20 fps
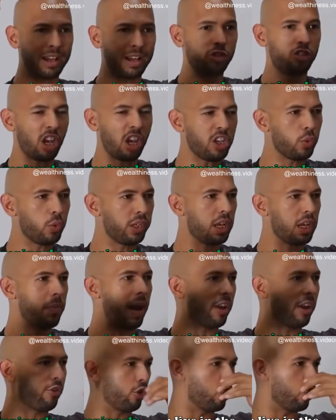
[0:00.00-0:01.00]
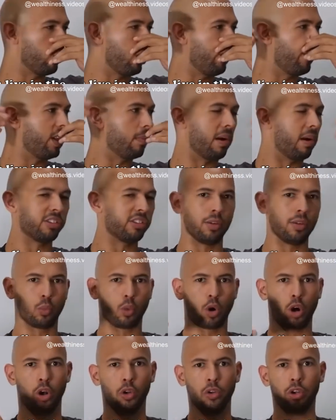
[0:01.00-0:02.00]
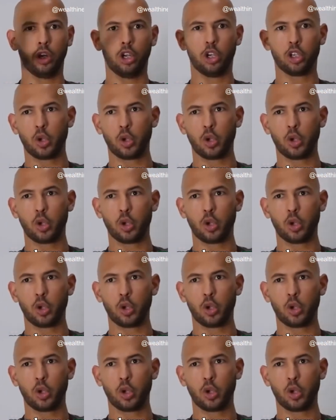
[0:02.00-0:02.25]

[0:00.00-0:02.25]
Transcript: Genuinely imagine you live in the Muslim world.